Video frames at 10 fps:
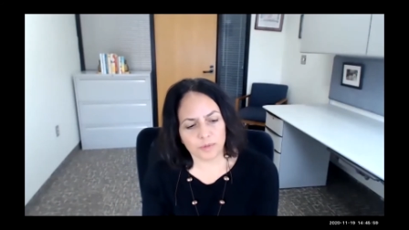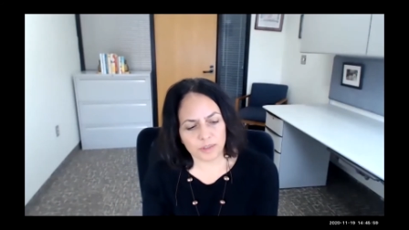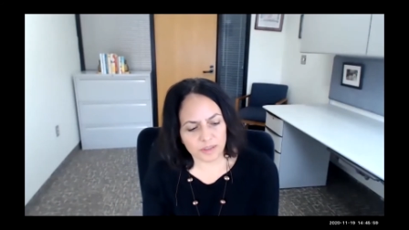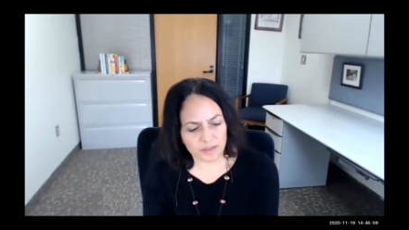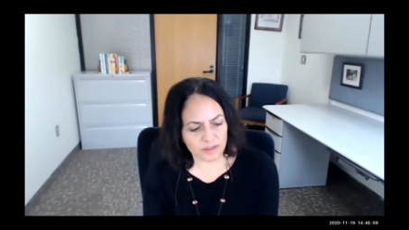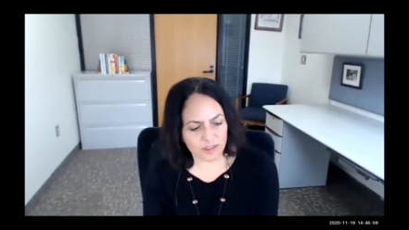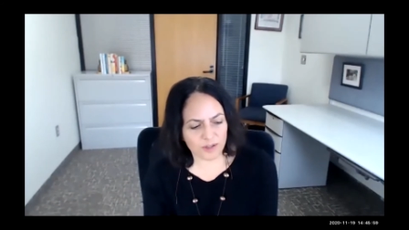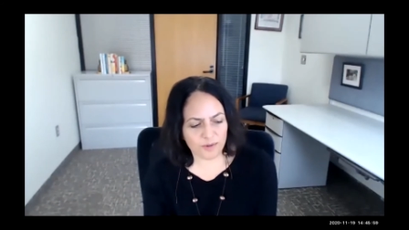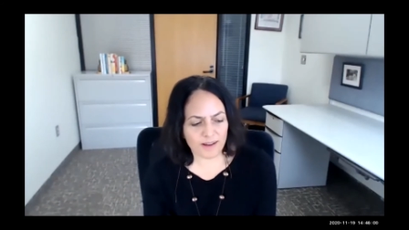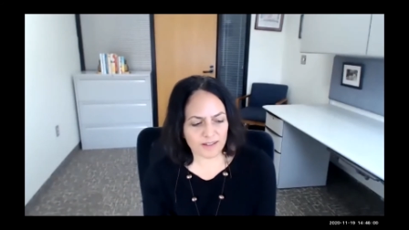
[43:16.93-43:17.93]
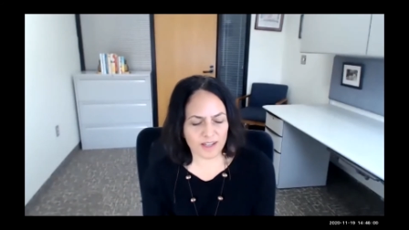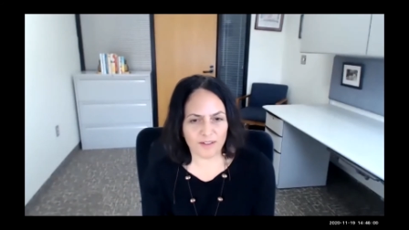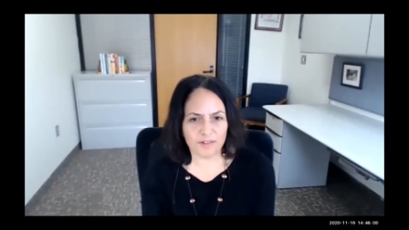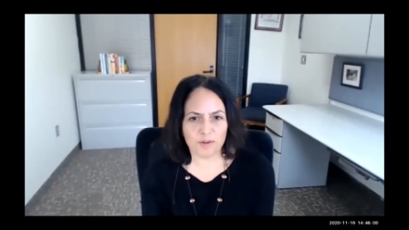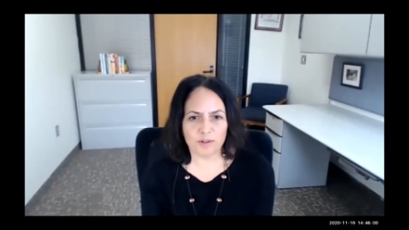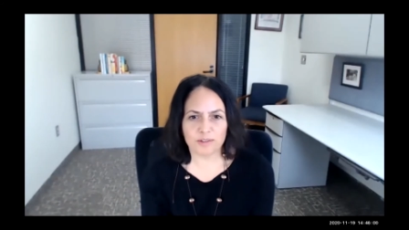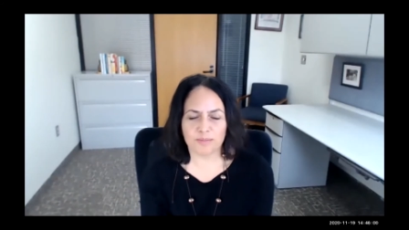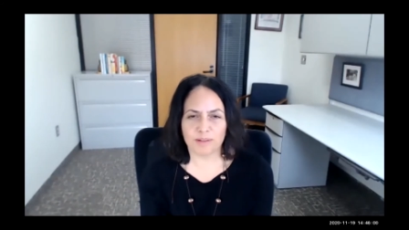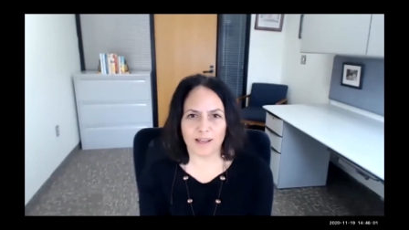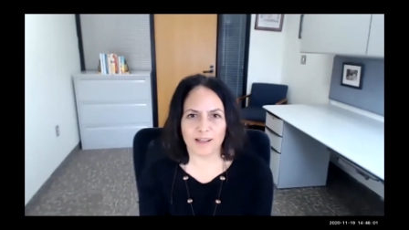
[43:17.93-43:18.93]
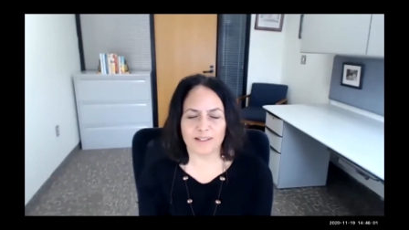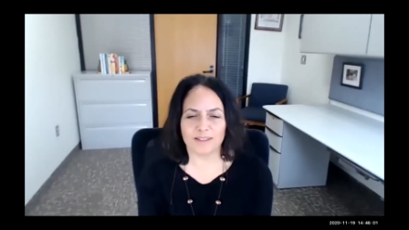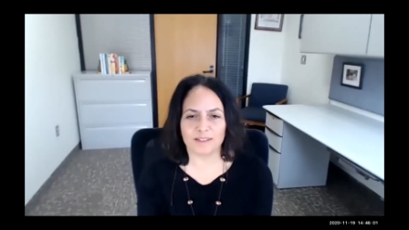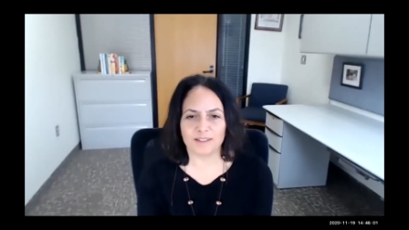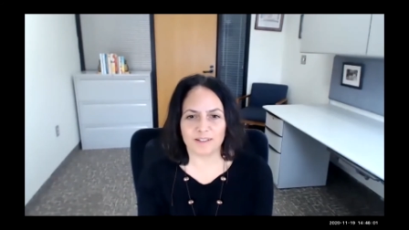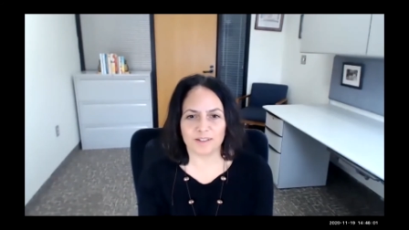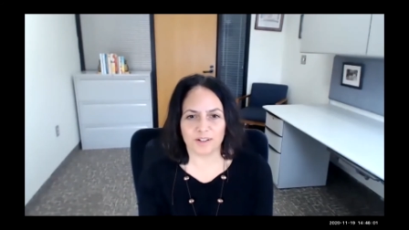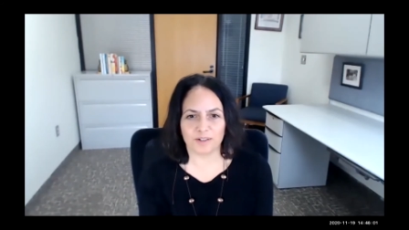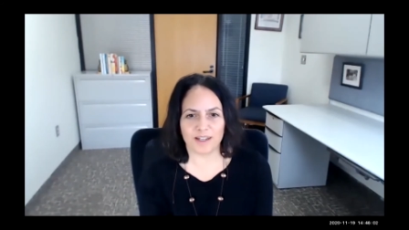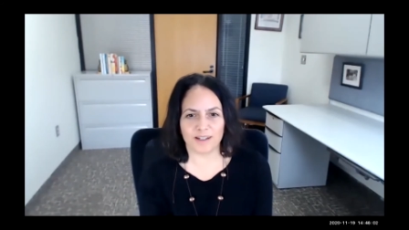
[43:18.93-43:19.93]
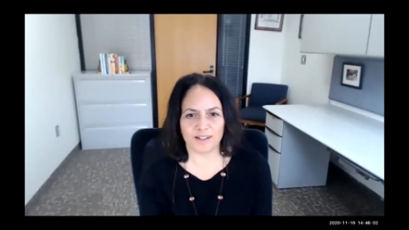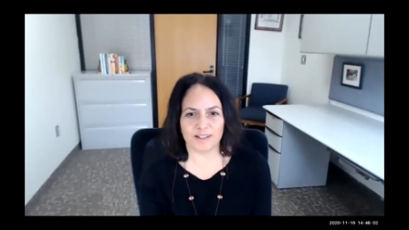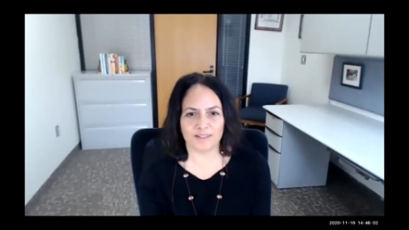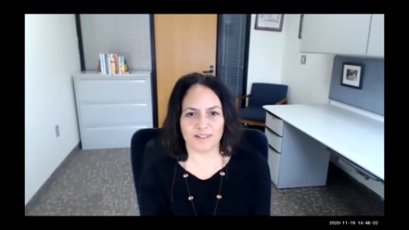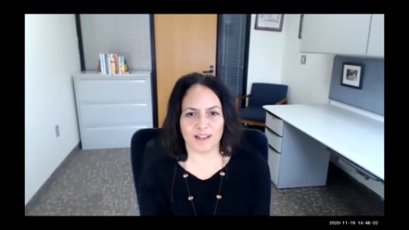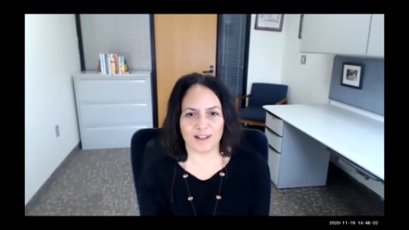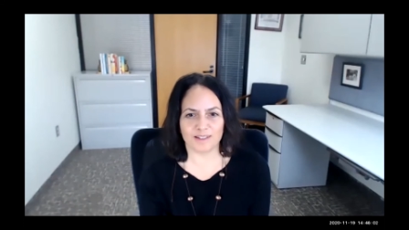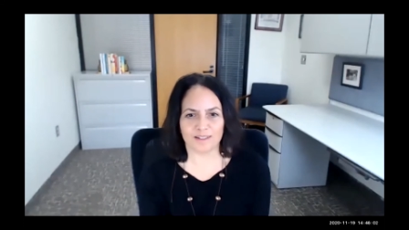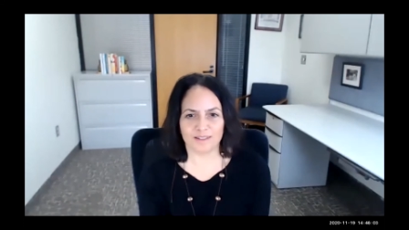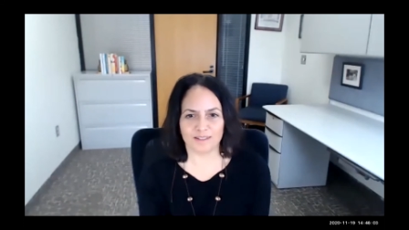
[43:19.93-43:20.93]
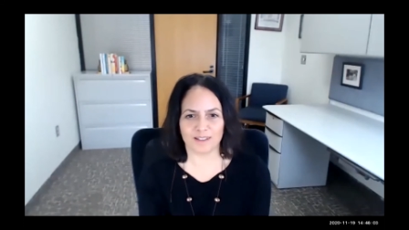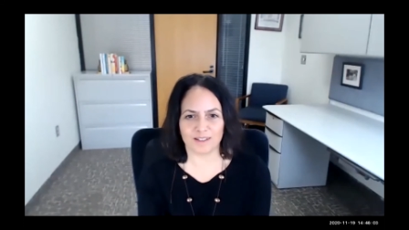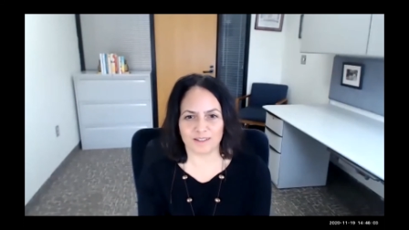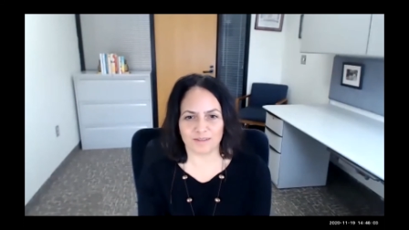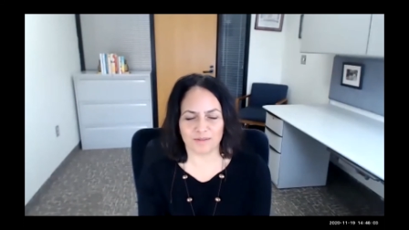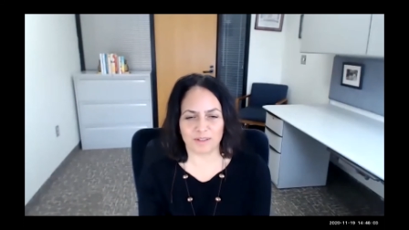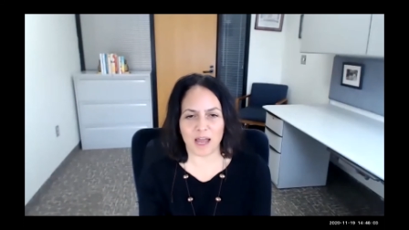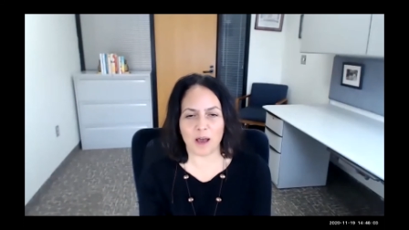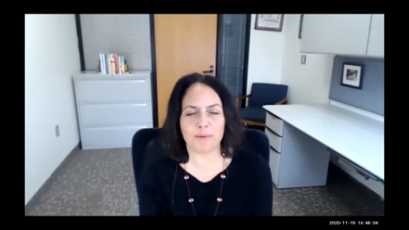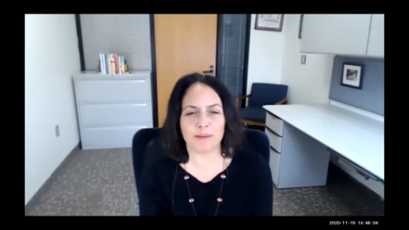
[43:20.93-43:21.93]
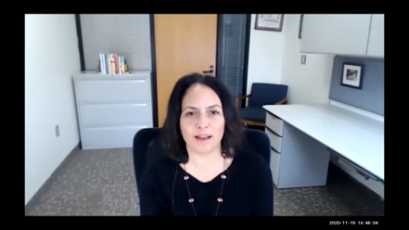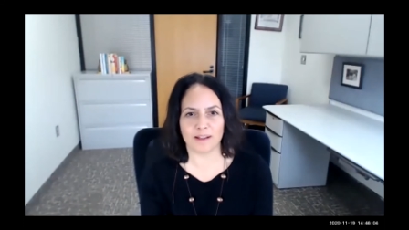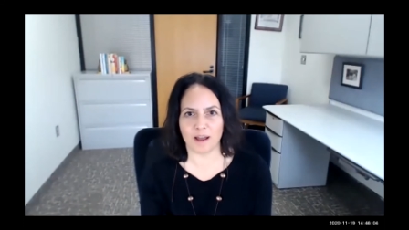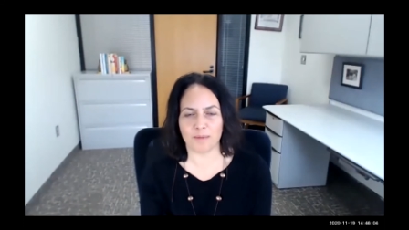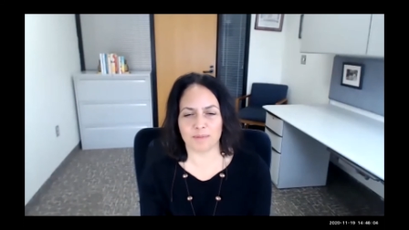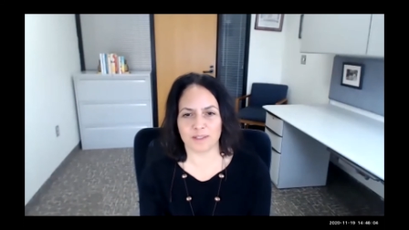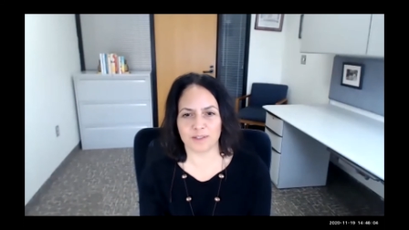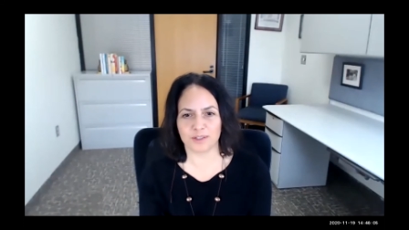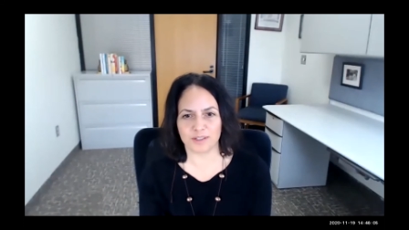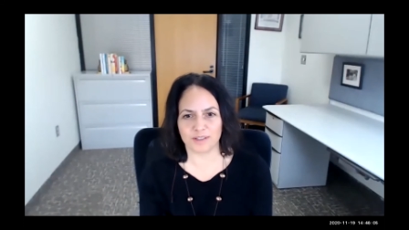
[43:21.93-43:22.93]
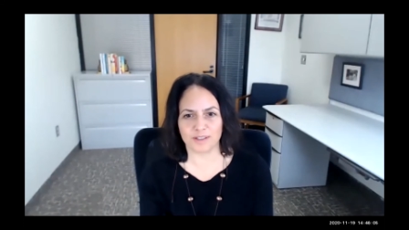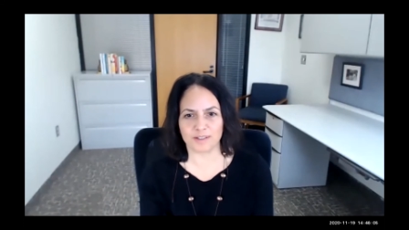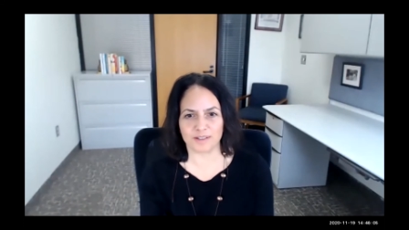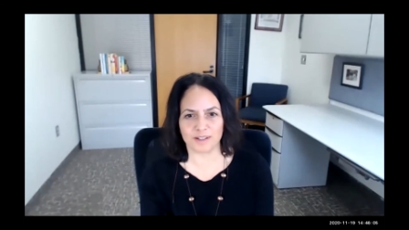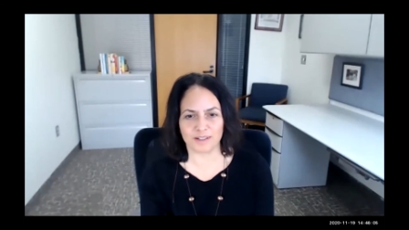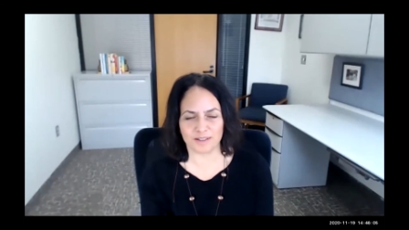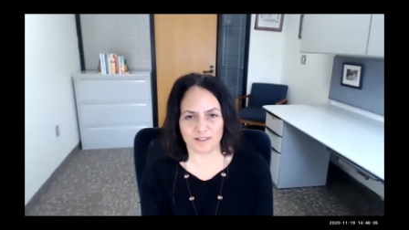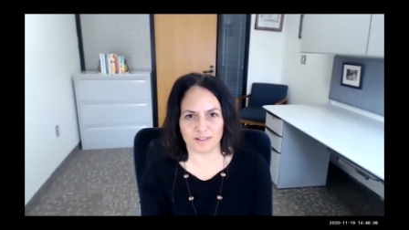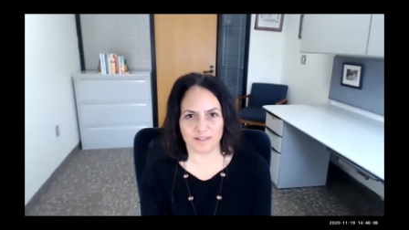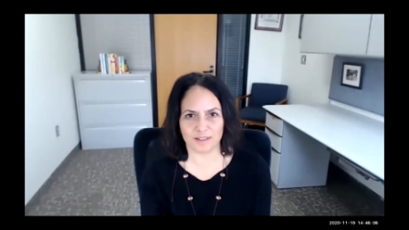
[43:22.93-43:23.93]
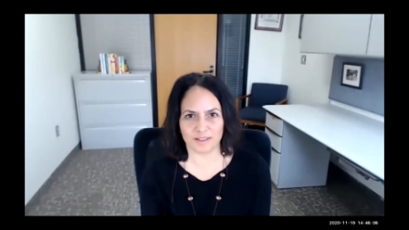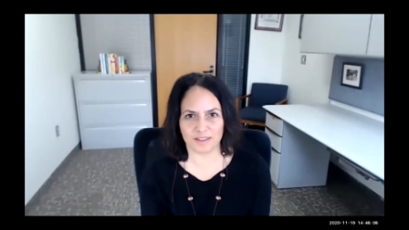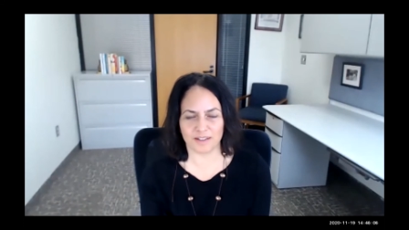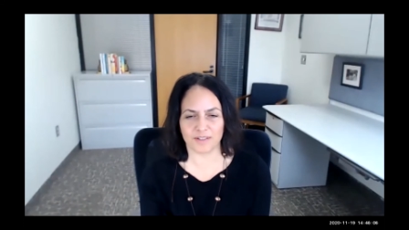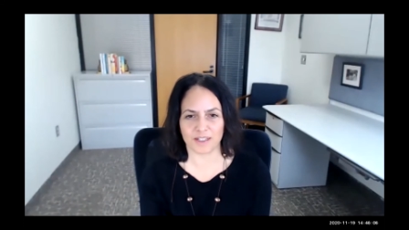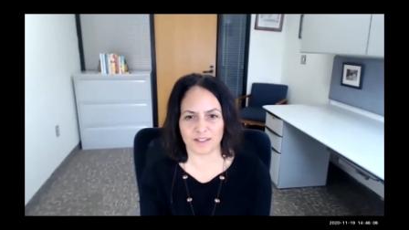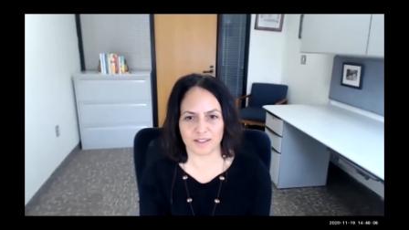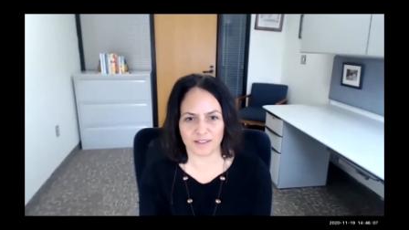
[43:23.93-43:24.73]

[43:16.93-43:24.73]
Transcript: Does the U.S. have a role to play in creating that, in helping that opposition and civic